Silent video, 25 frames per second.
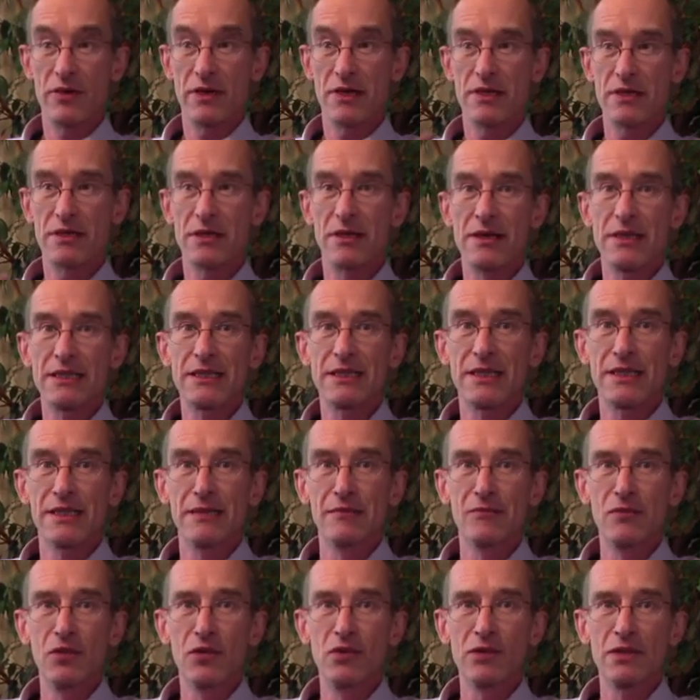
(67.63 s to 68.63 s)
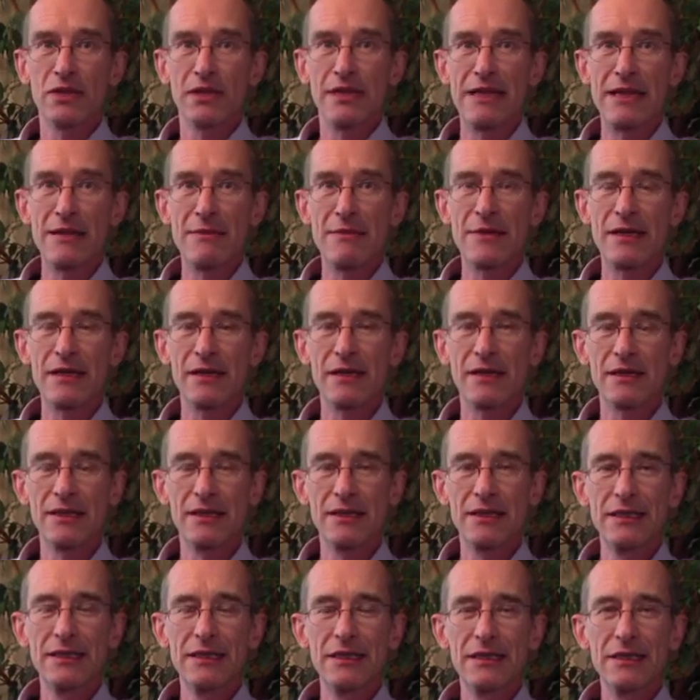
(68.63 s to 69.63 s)
exciting and more dynamic.
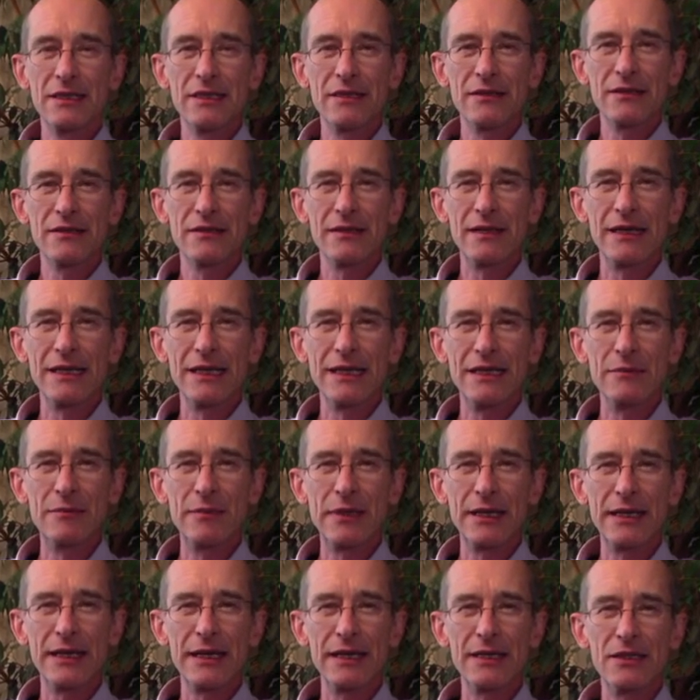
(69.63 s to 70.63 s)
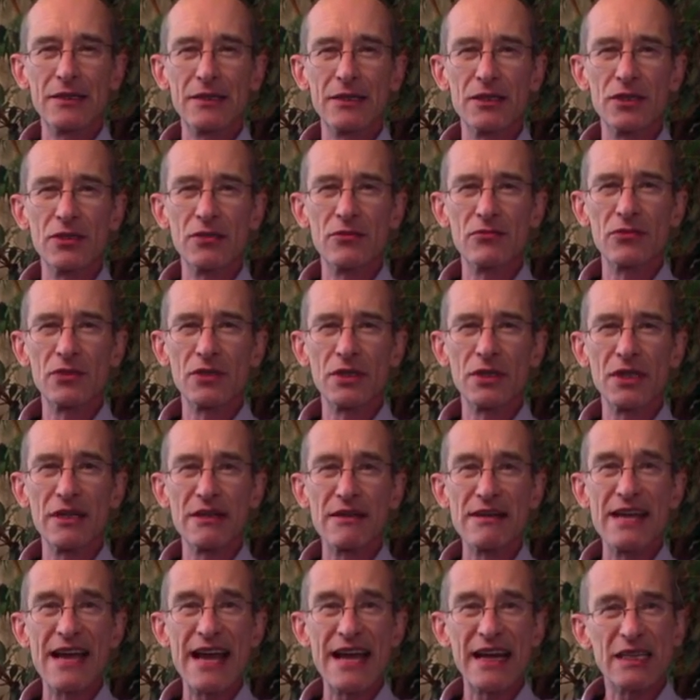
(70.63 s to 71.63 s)
They began to
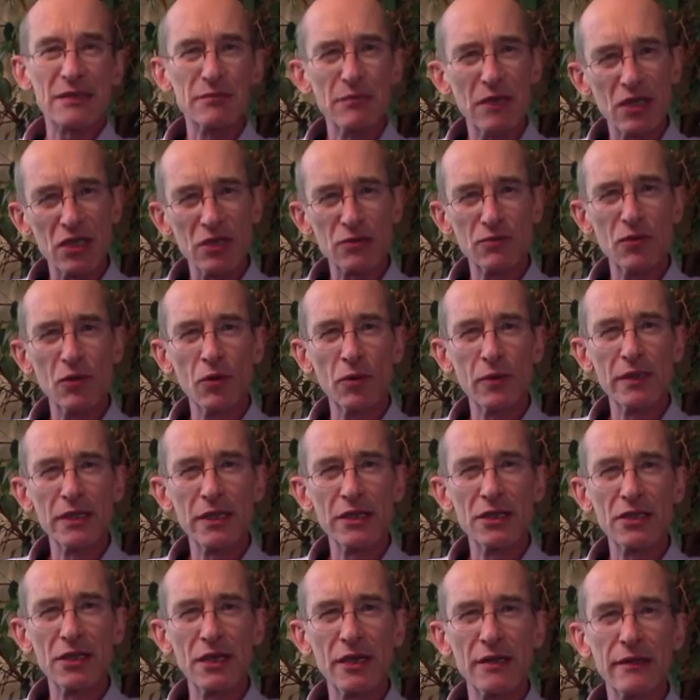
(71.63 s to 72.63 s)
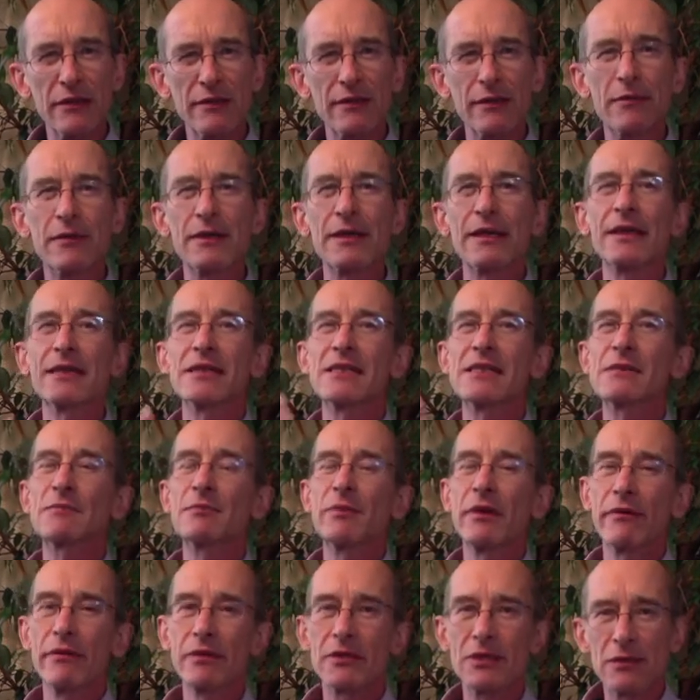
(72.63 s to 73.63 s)
connect much more with each other. They were getting
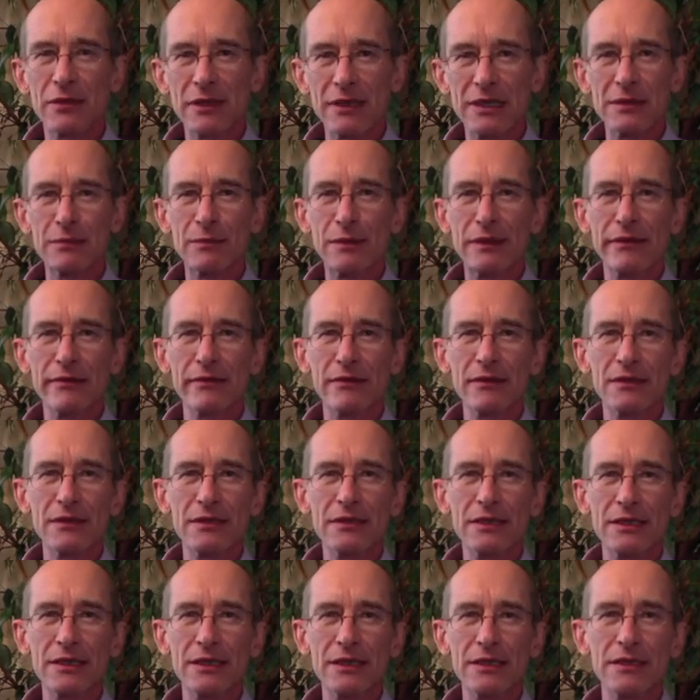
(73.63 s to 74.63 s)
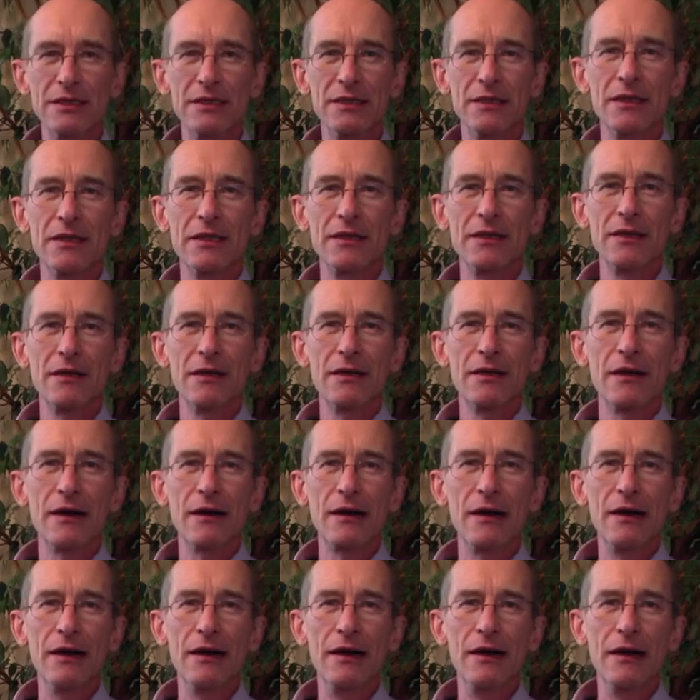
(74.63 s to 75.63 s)
spiritual experiences.
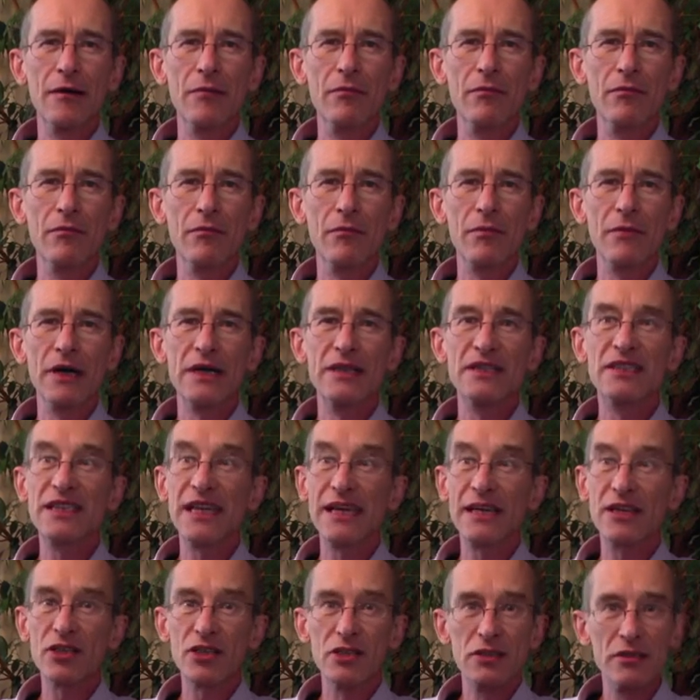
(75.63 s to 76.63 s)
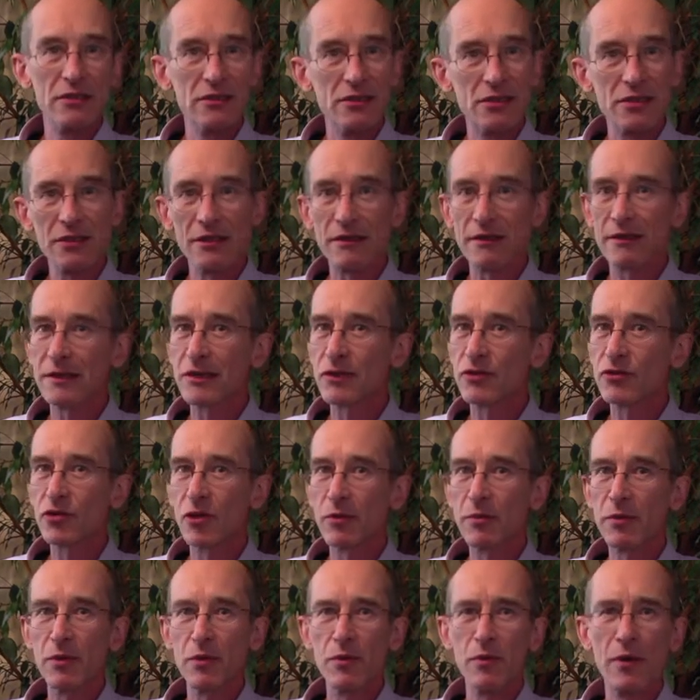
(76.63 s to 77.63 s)
Addictions started to
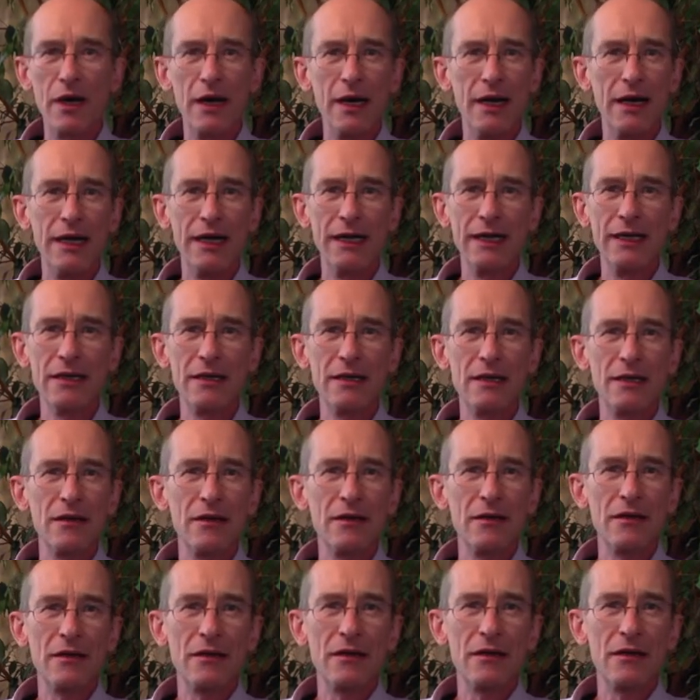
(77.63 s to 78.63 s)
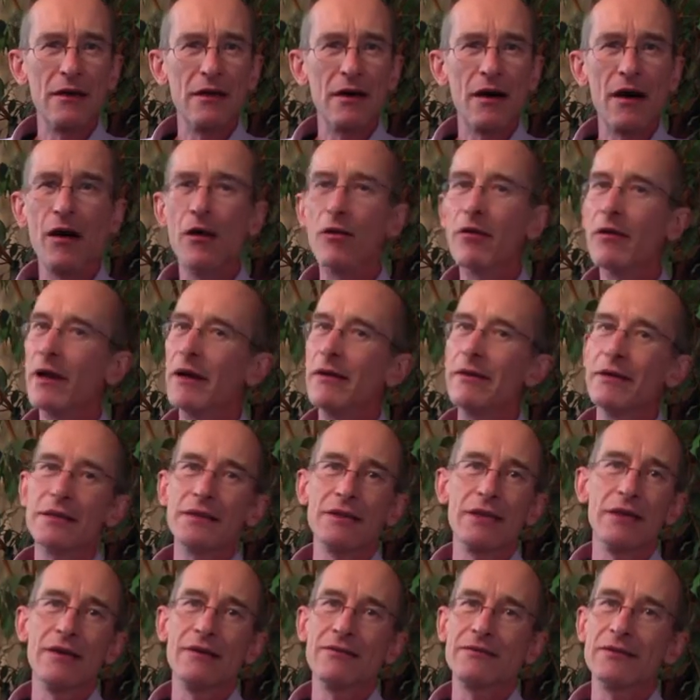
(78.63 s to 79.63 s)
drop away. A whole load of
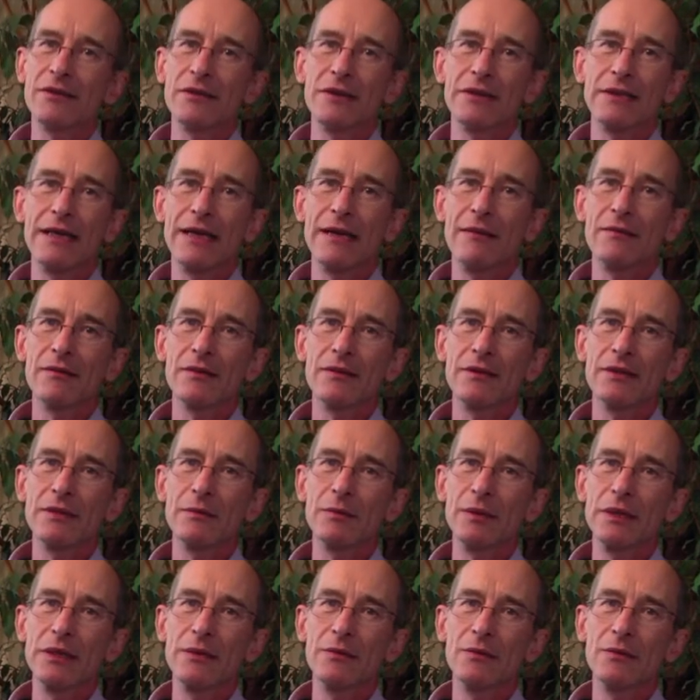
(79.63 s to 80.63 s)
stuff started happening with these